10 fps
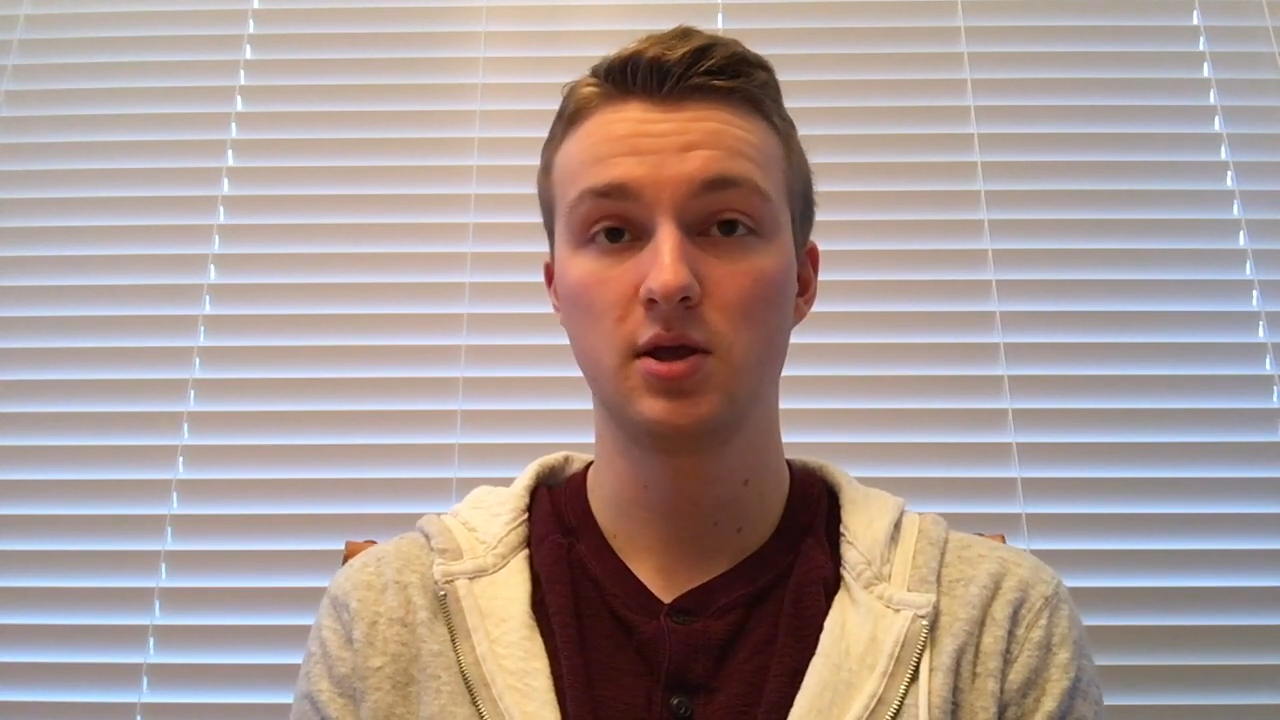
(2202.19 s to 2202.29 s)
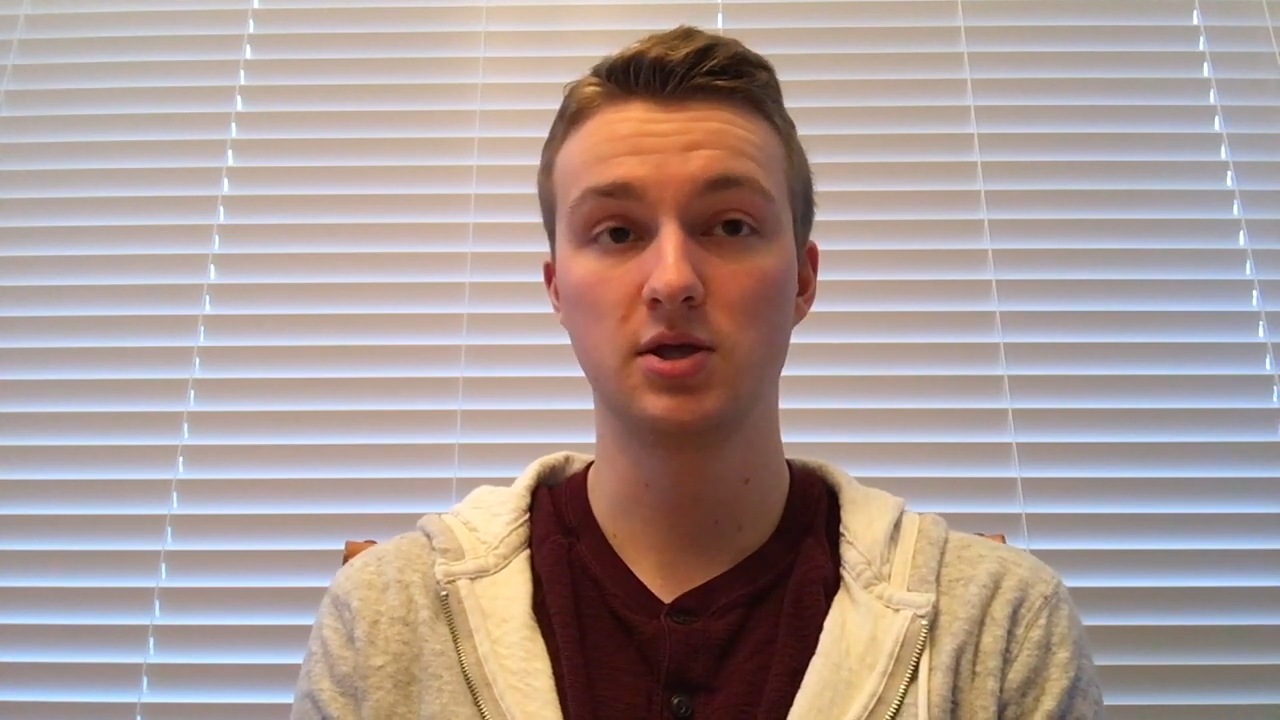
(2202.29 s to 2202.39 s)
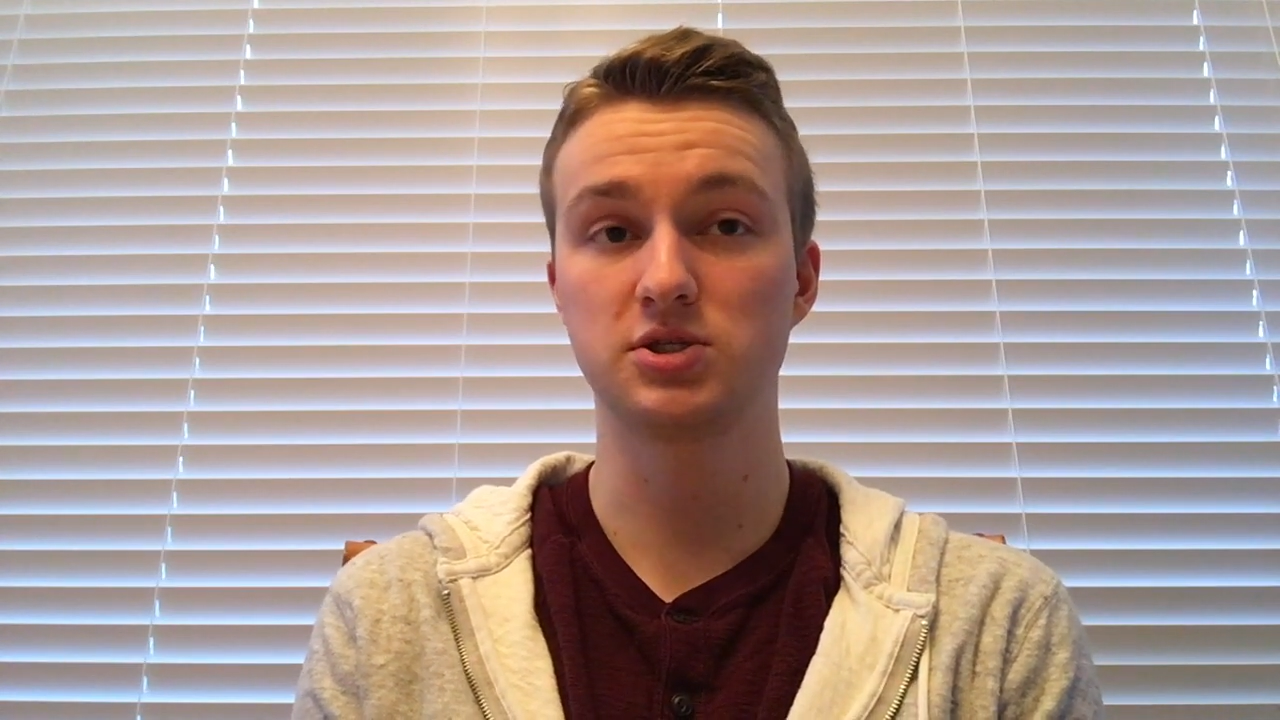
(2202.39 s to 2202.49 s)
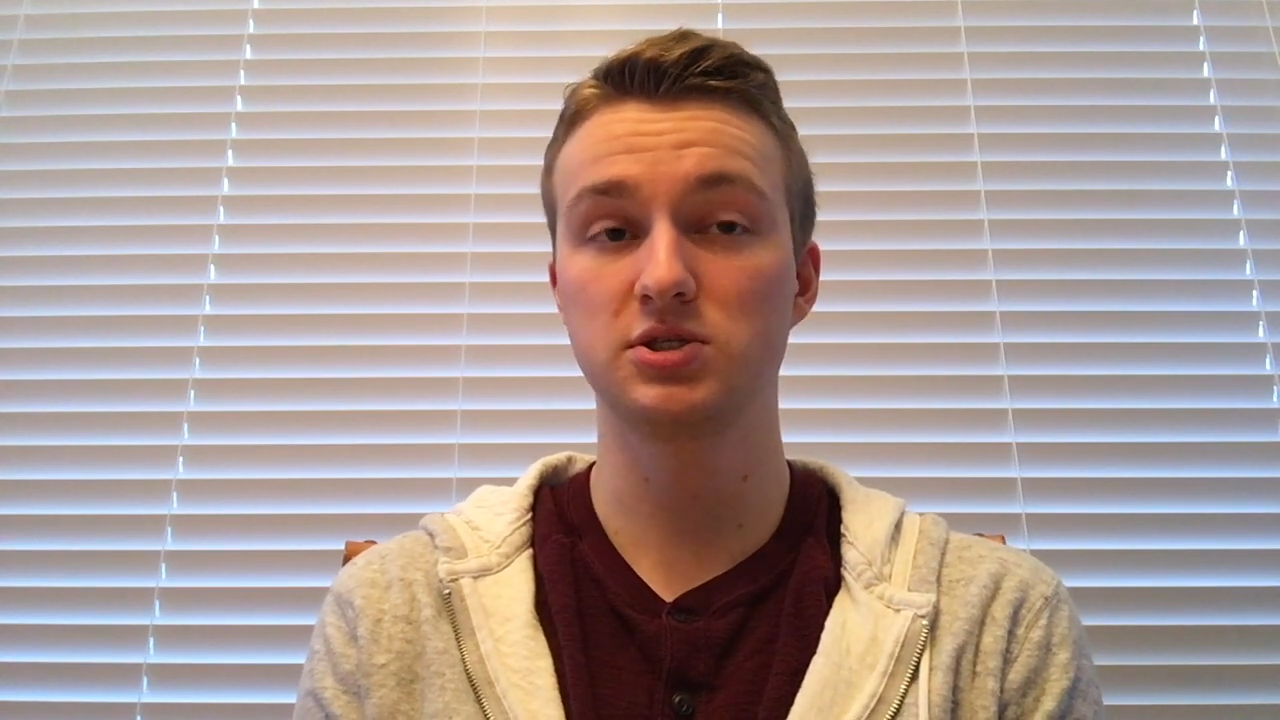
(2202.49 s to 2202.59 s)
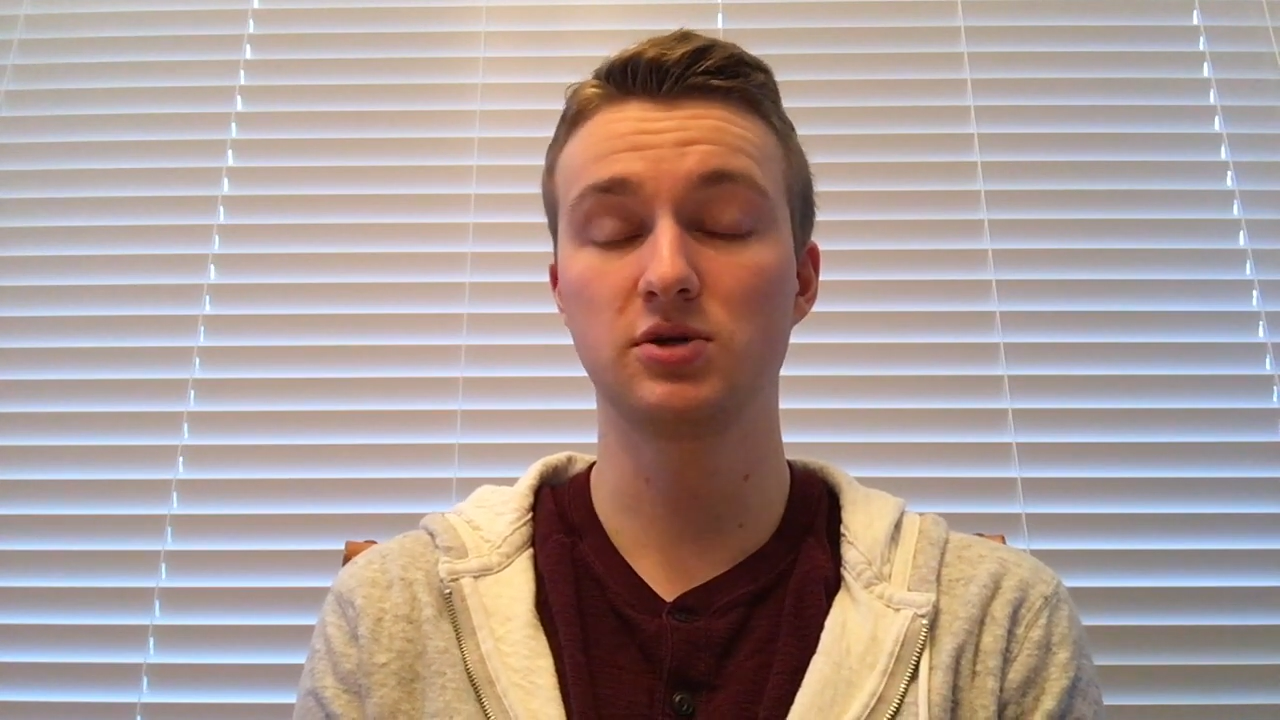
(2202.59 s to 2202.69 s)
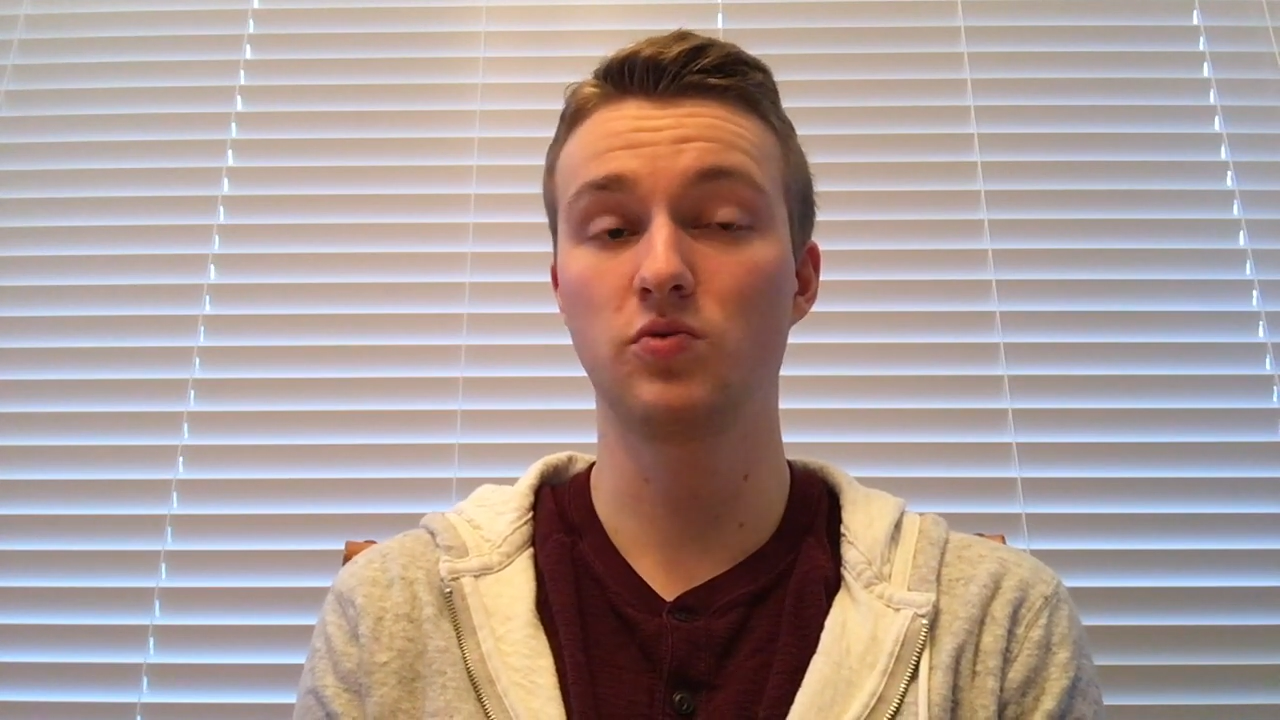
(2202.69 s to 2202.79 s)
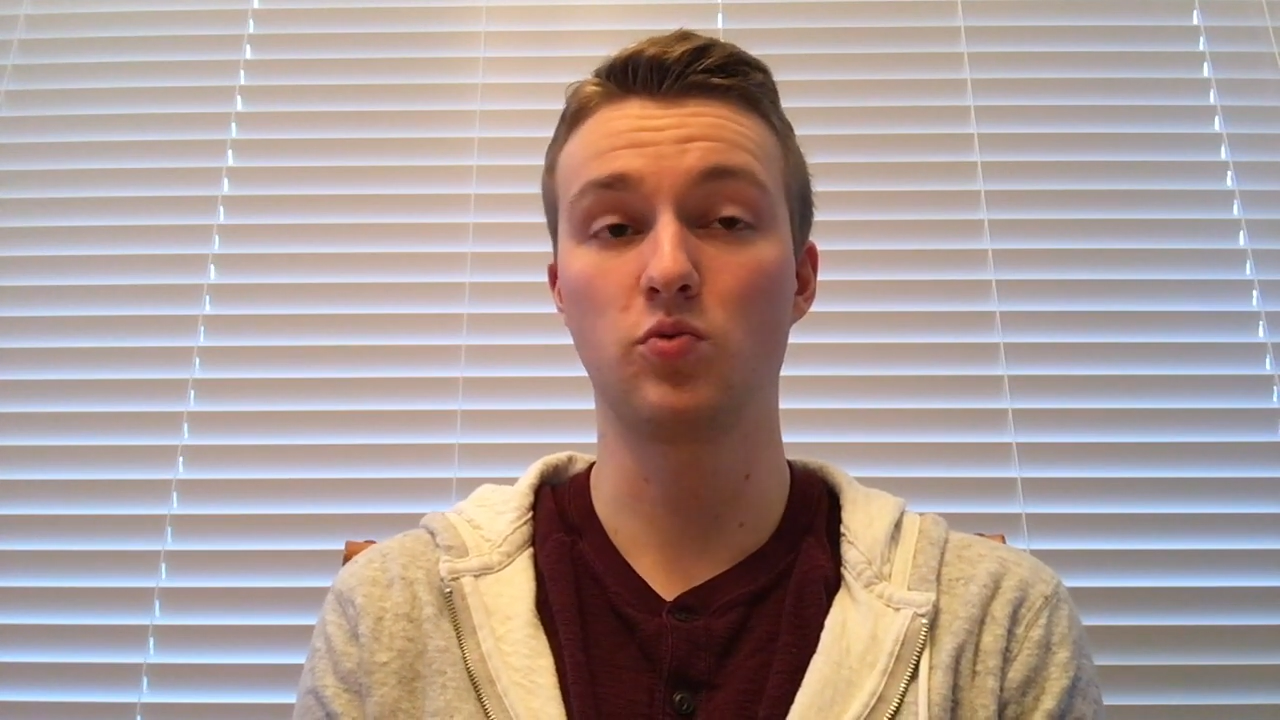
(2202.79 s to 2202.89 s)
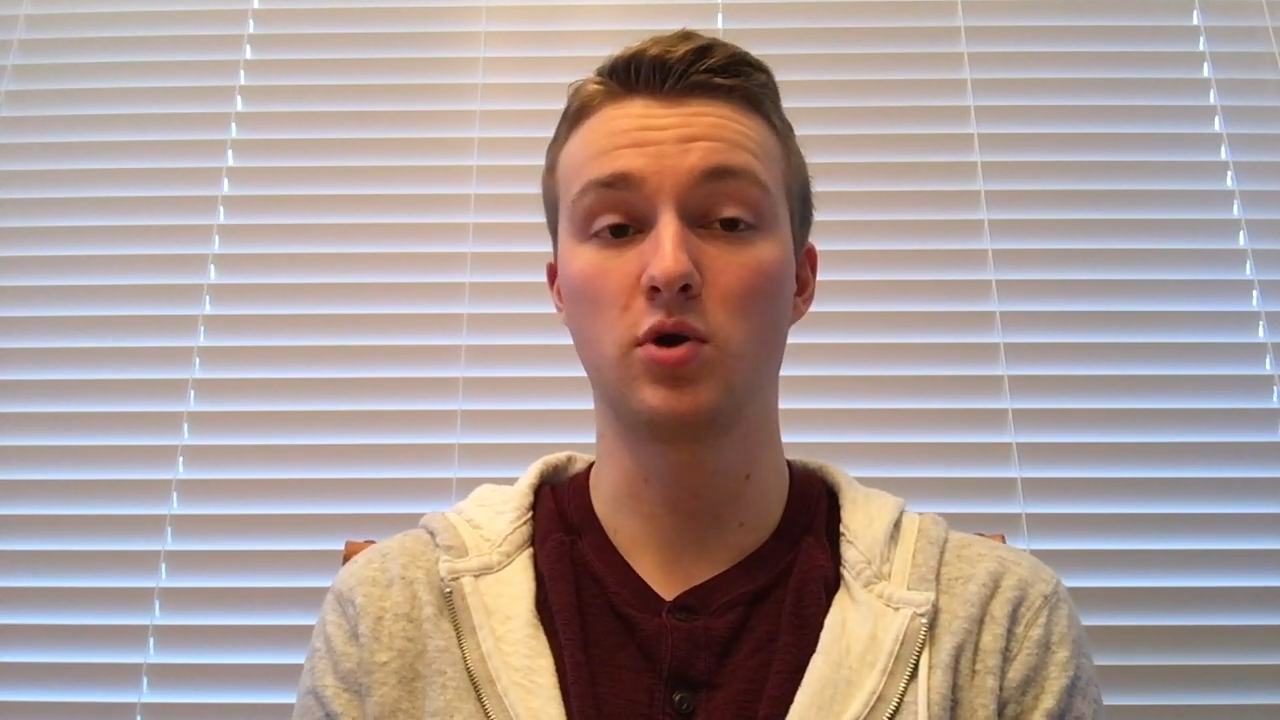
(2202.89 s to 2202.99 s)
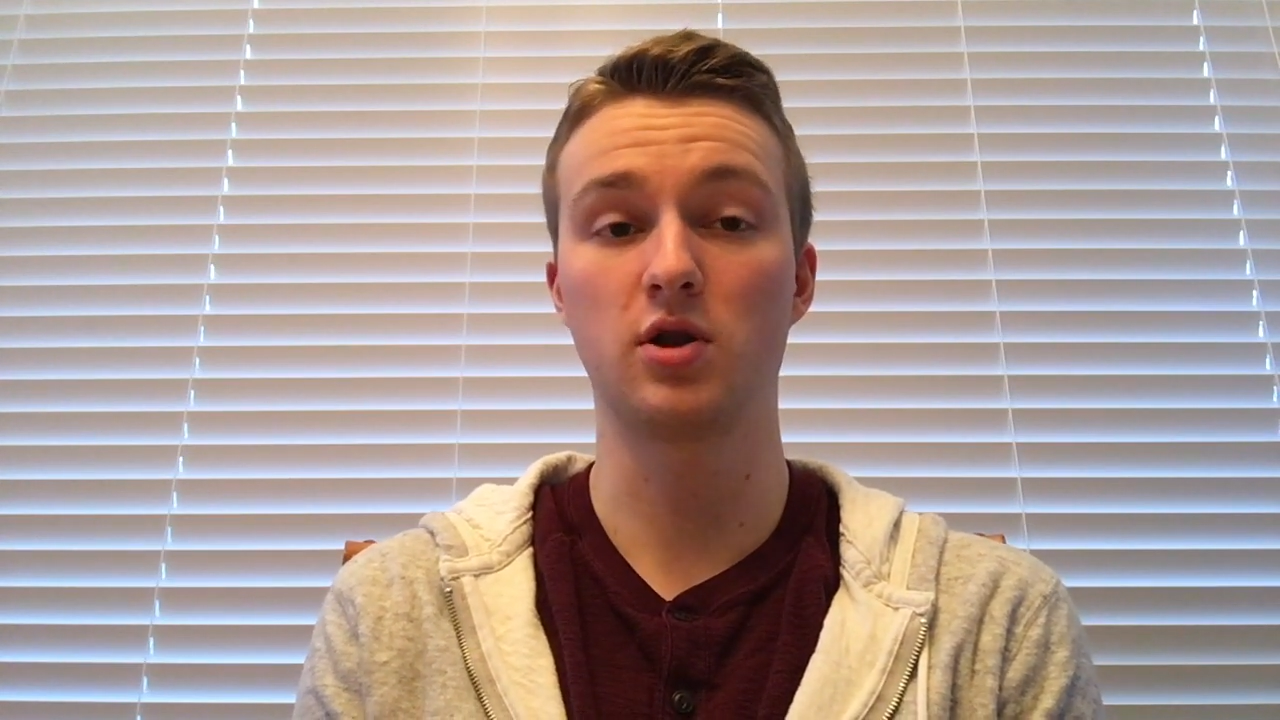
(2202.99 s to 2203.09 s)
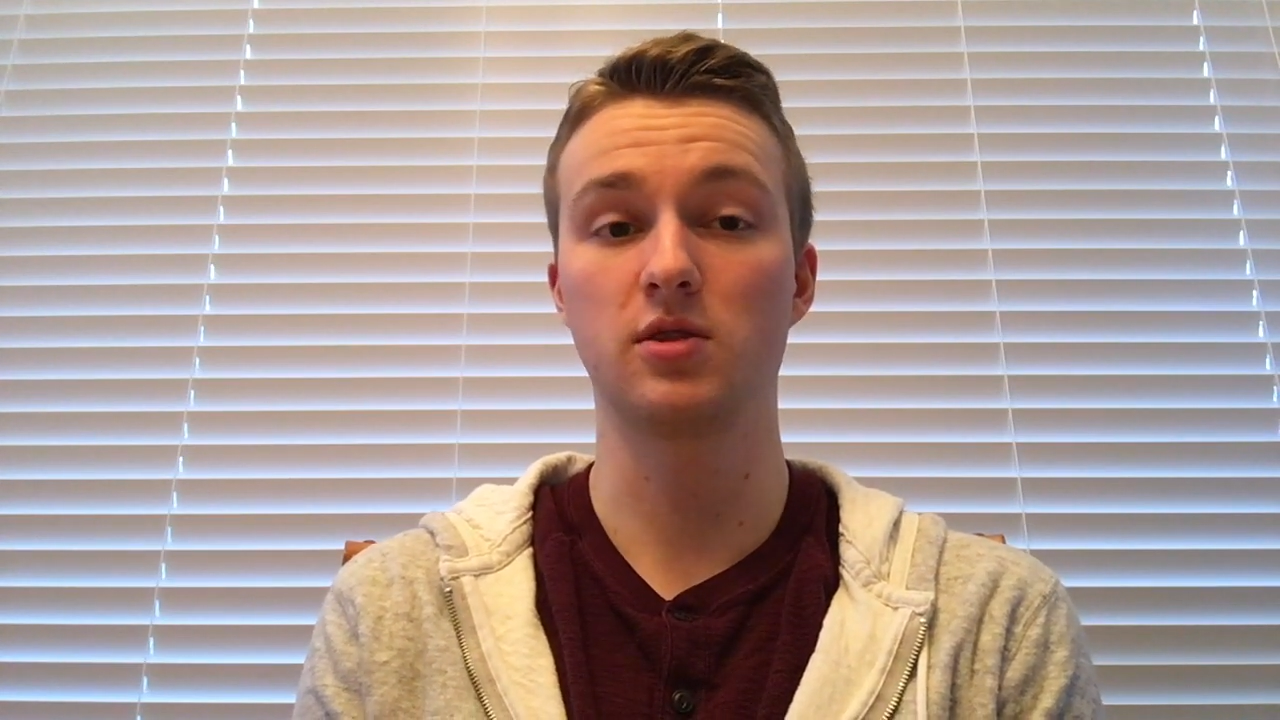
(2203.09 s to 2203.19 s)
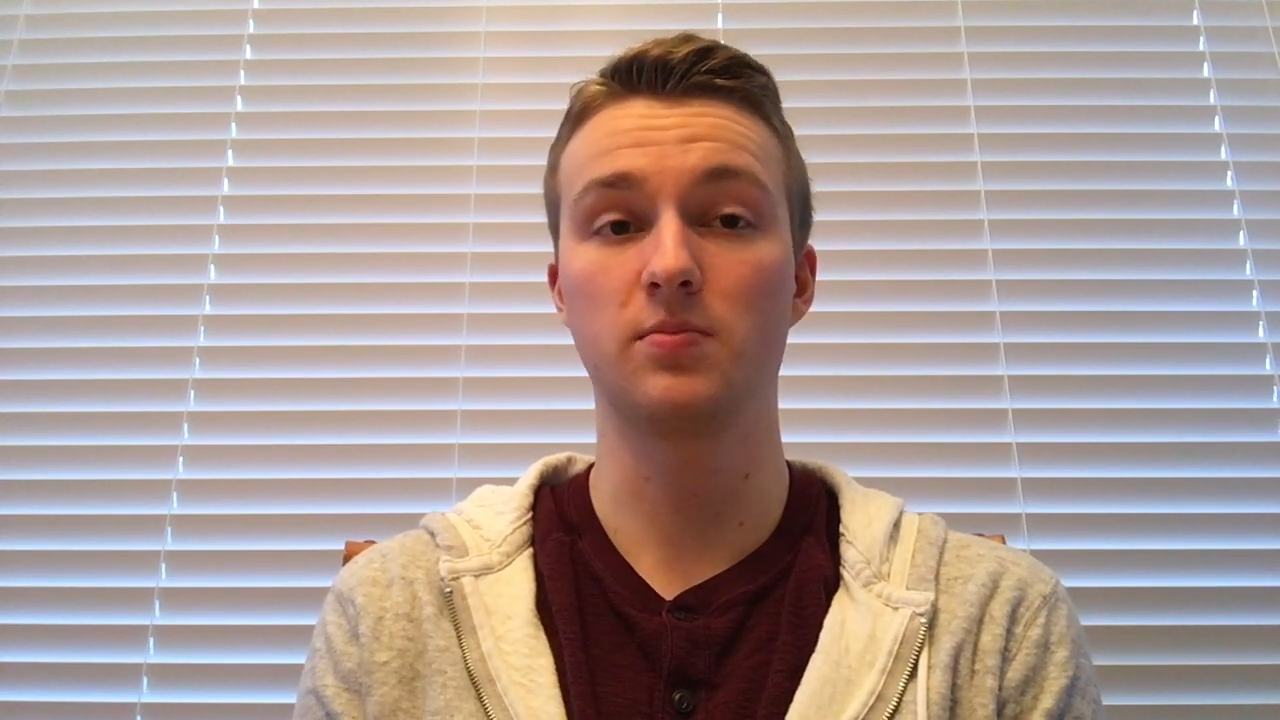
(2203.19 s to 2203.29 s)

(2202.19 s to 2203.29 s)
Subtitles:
is still one of the